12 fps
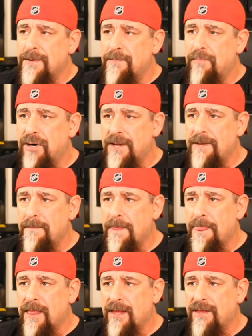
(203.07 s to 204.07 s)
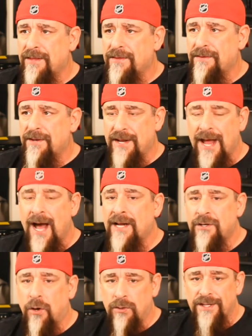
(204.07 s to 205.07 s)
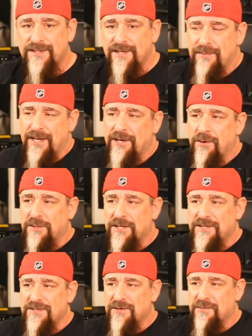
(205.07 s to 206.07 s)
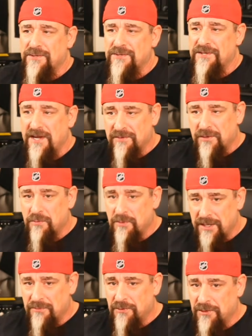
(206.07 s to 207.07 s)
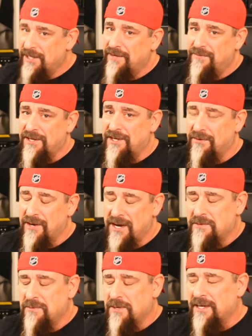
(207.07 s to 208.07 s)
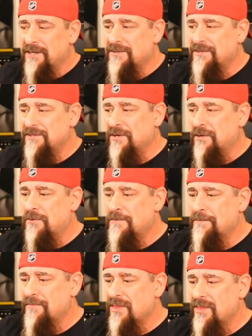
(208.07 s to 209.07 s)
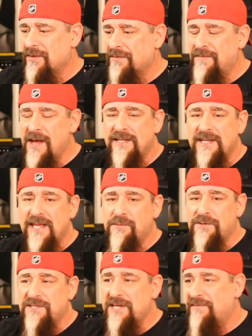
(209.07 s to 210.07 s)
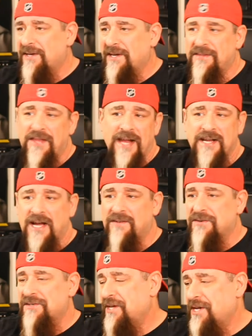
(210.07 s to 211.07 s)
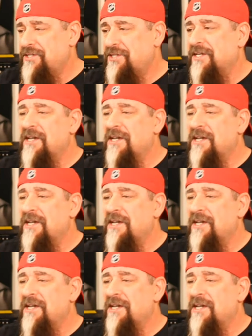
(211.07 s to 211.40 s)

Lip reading: But non-goalies, I mean, goalies almost never win Rookie of the Year anyway. So the fact that he was even in that conversation